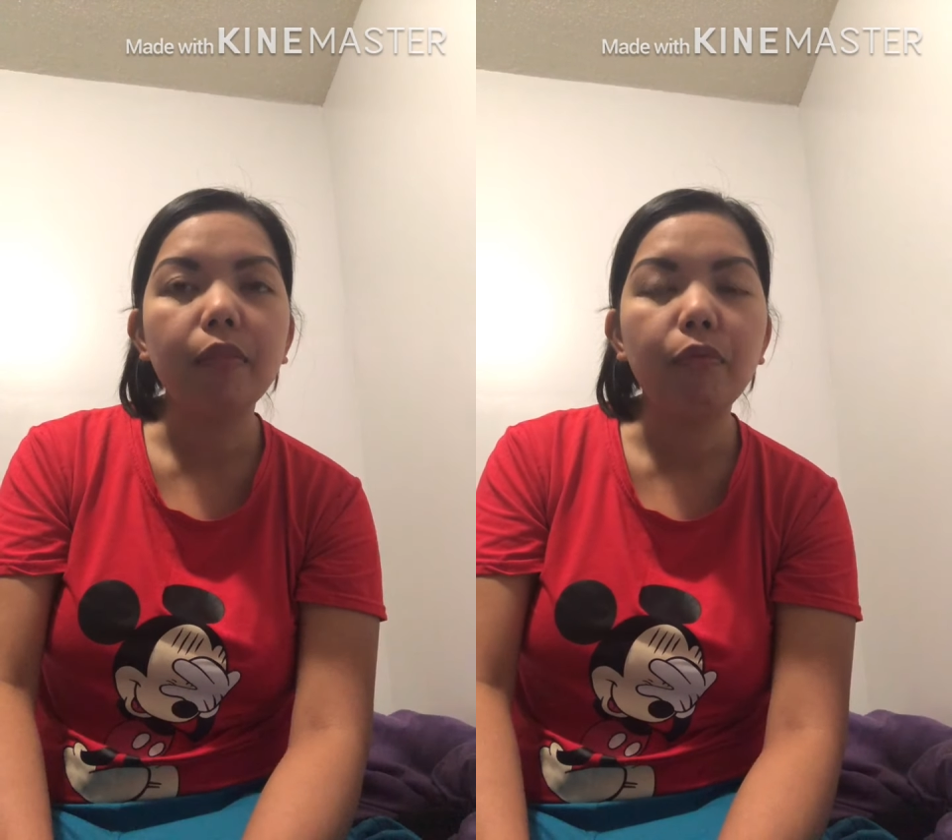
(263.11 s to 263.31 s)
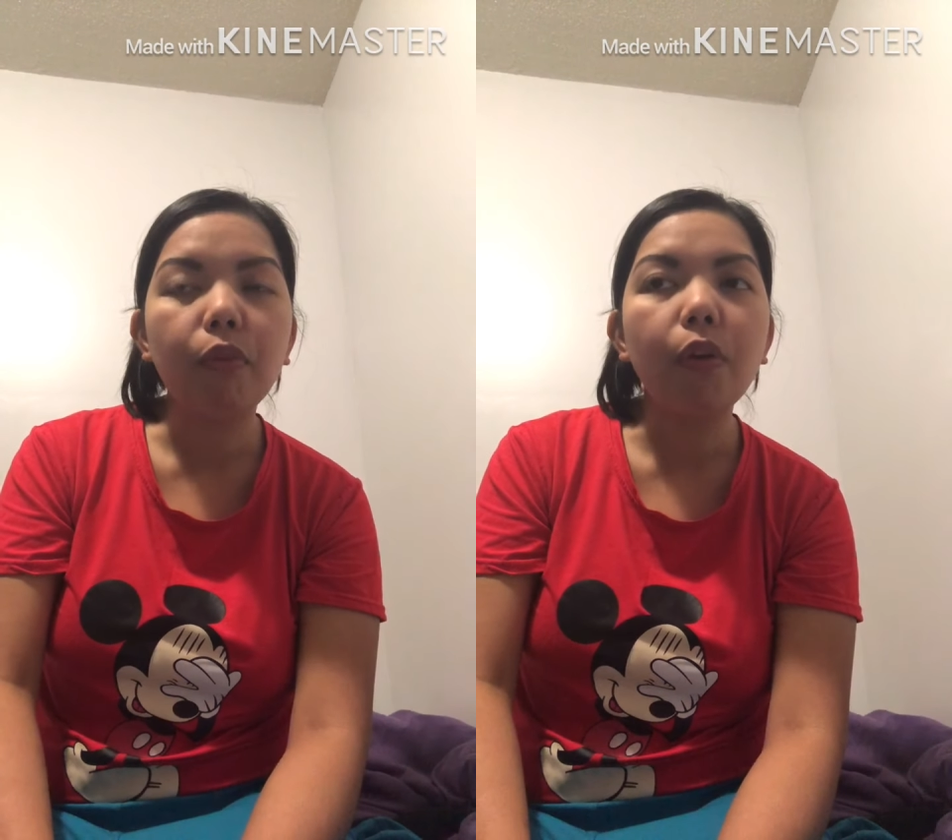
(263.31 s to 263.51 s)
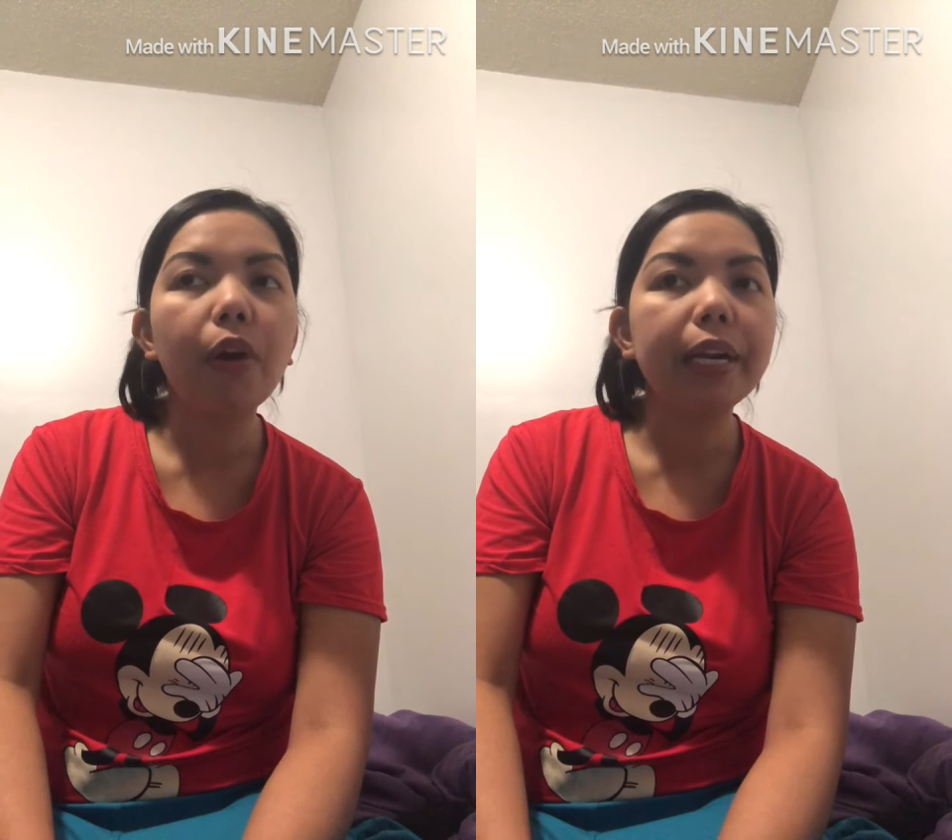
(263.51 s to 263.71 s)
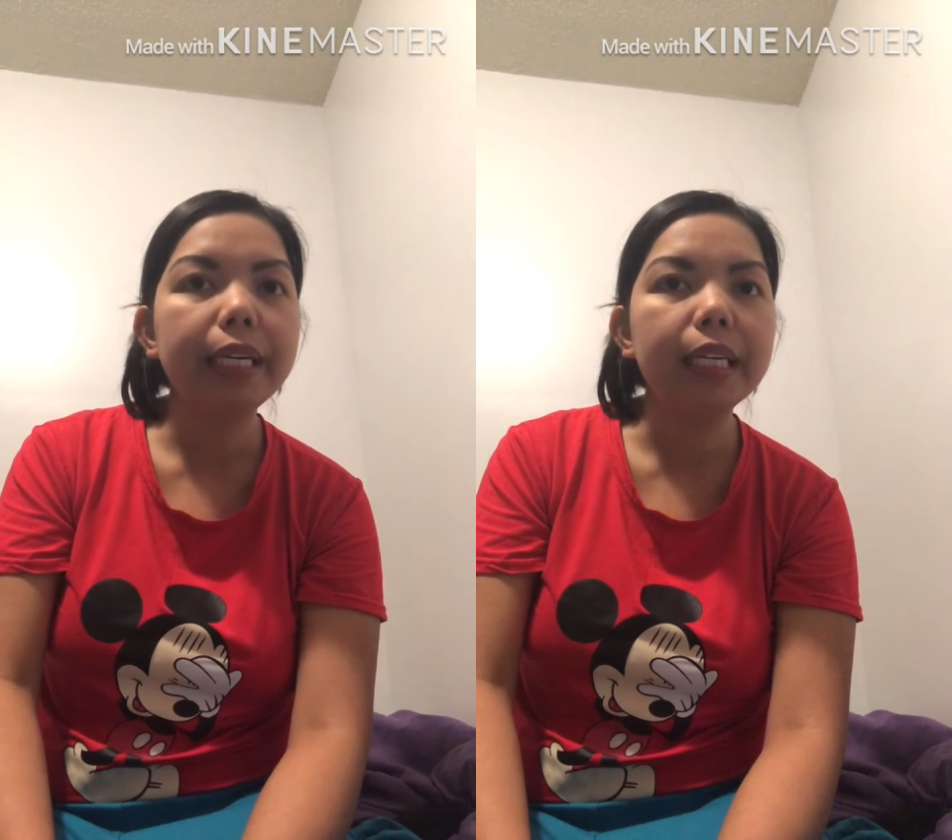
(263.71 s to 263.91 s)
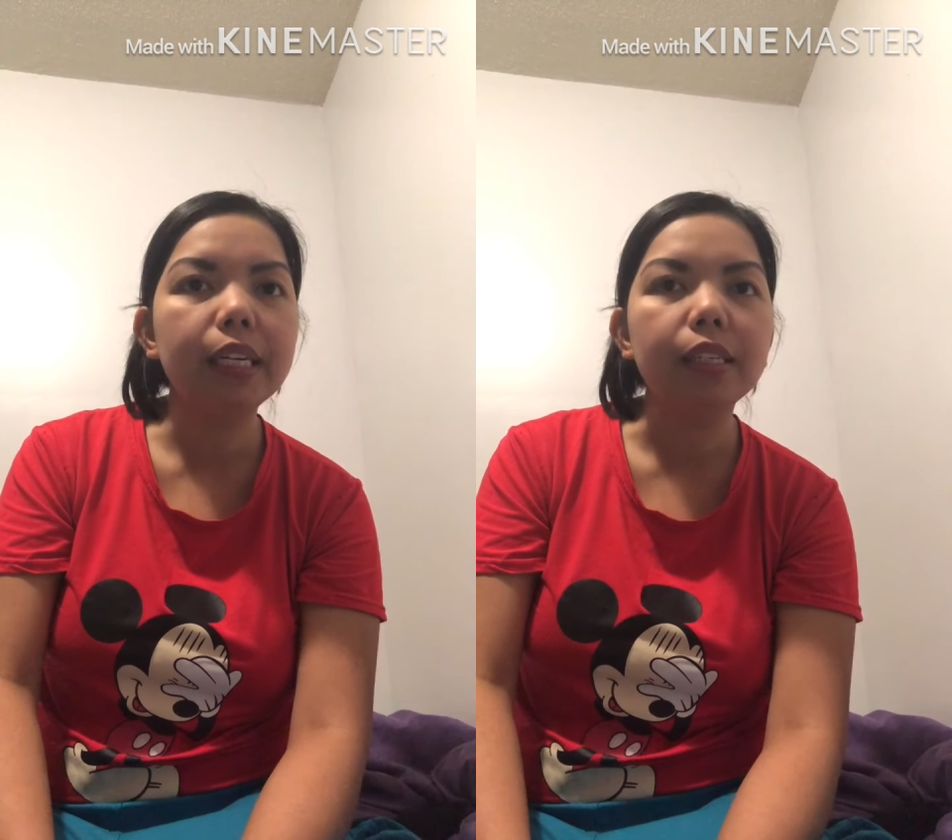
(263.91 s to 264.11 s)
the 4
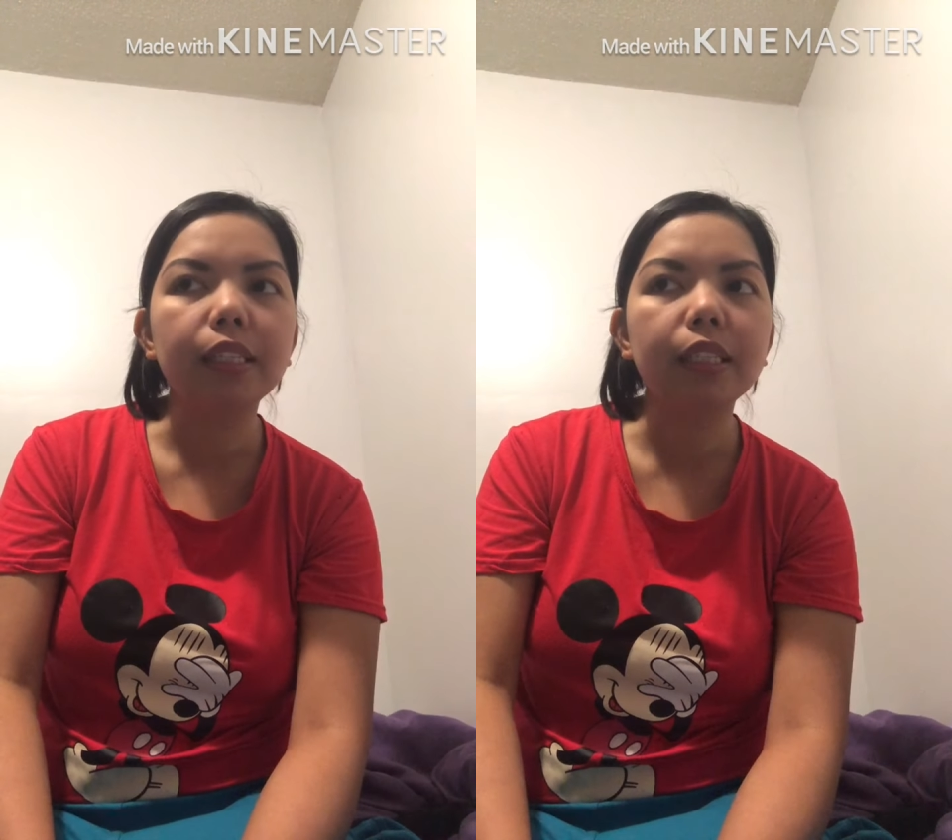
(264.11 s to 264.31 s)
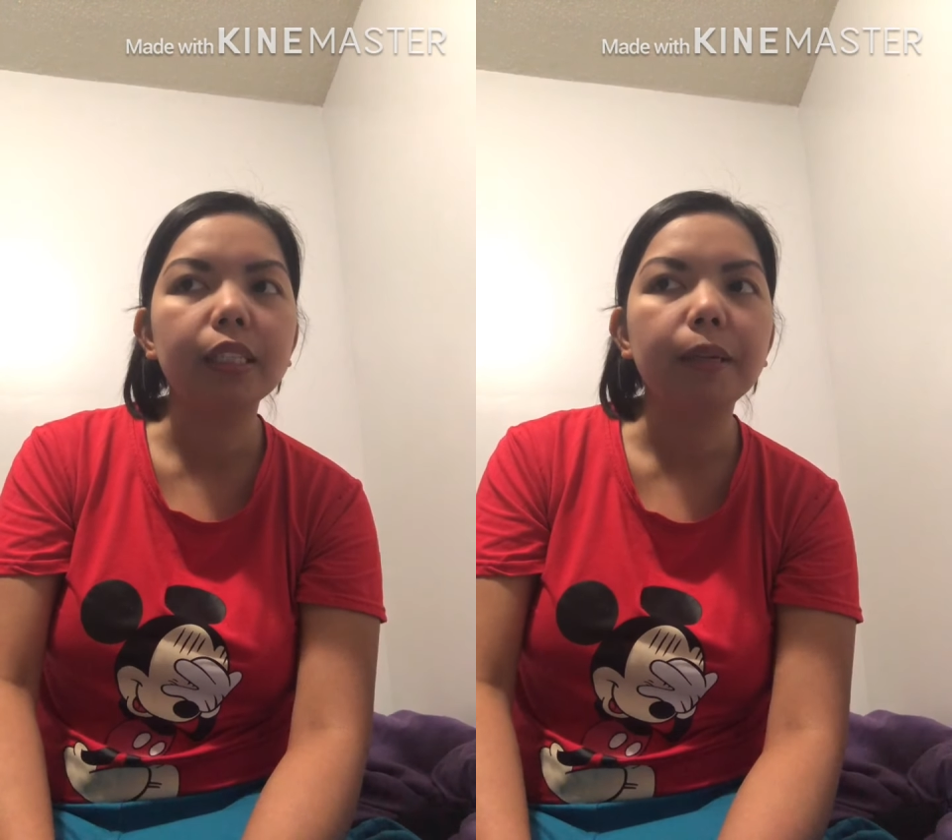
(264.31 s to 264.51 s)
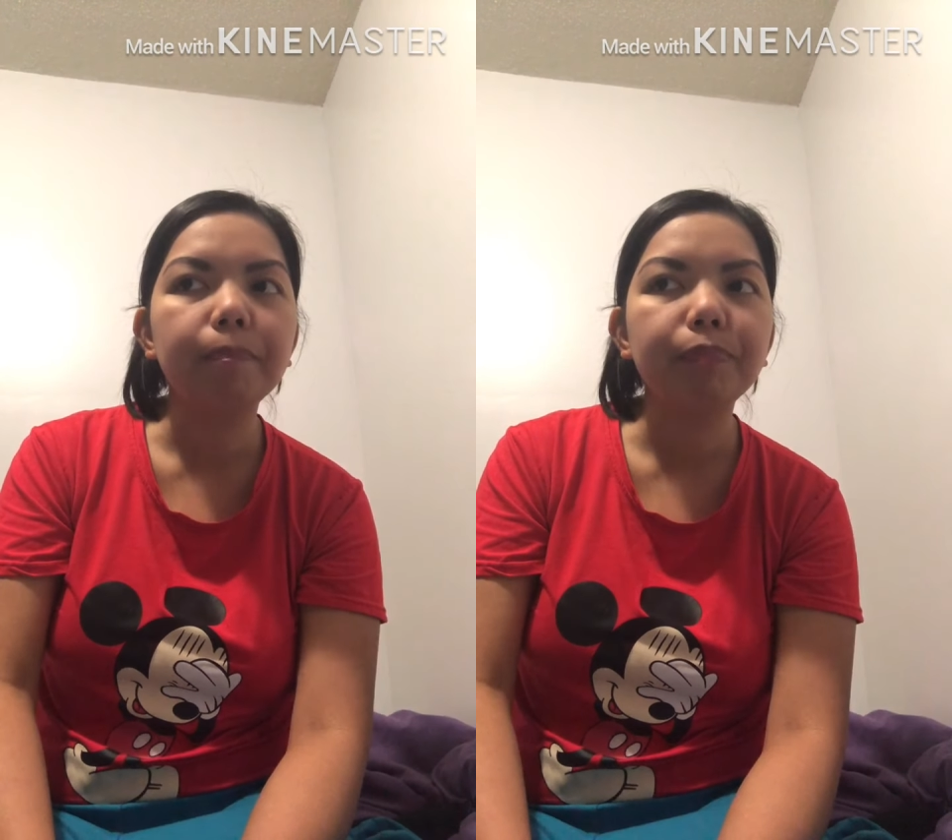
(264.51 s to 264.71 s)
years,